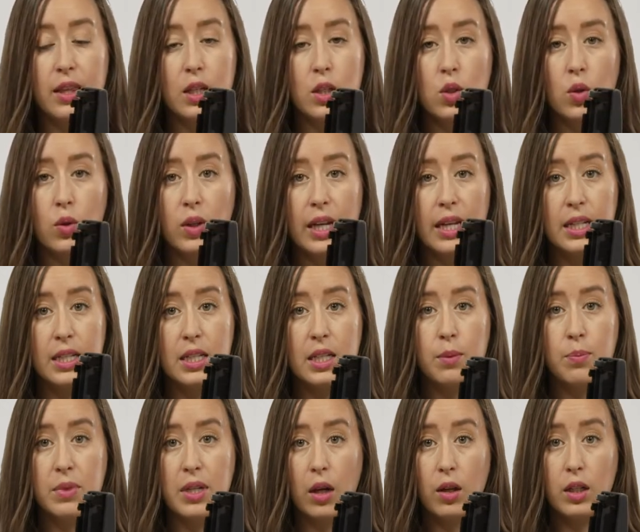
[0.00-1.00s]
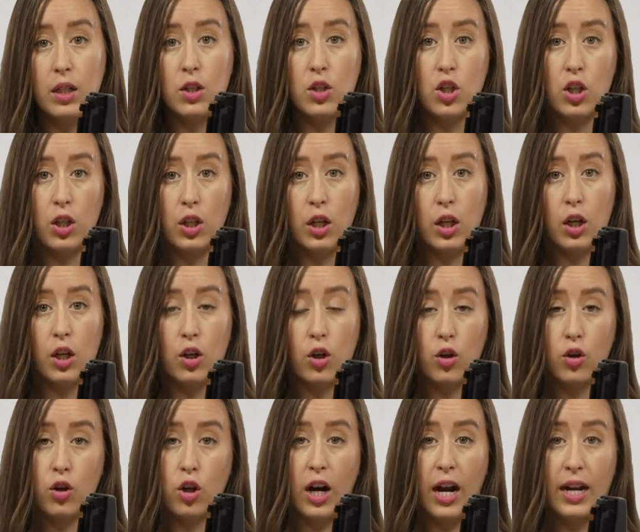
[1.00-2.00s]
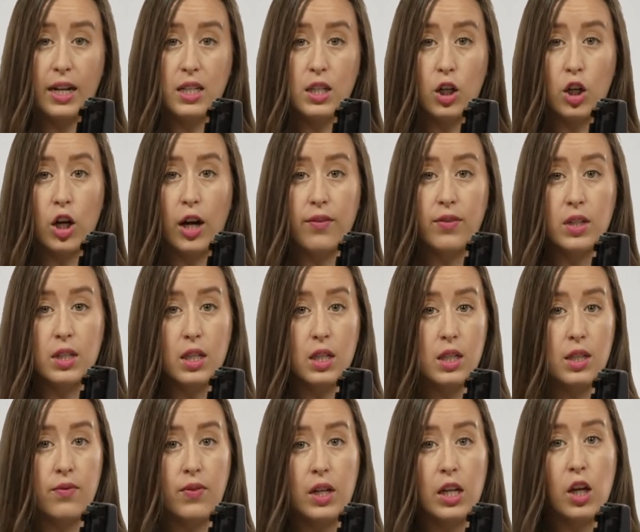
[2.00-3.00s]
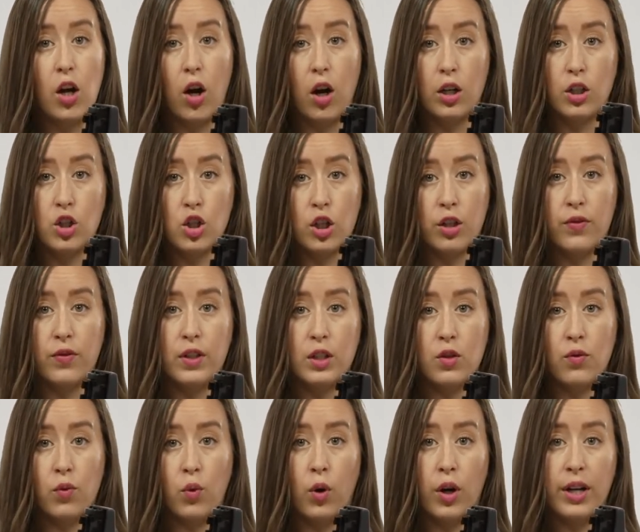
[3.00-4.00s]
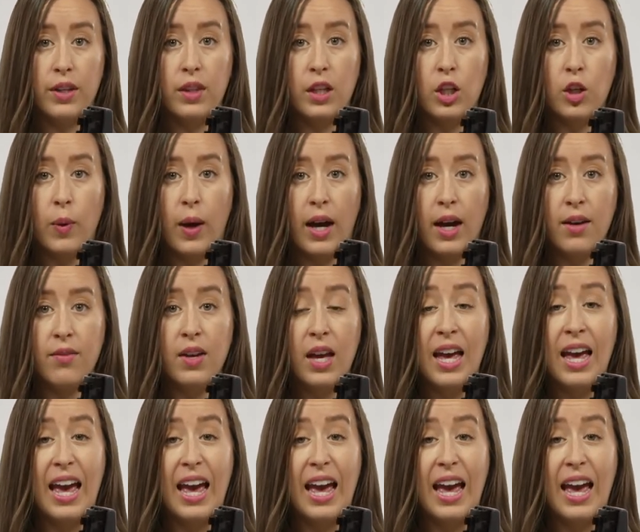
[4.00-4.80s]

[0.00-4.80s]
This will get deep down into the cracks and crevices of any hard surface flooring that you have.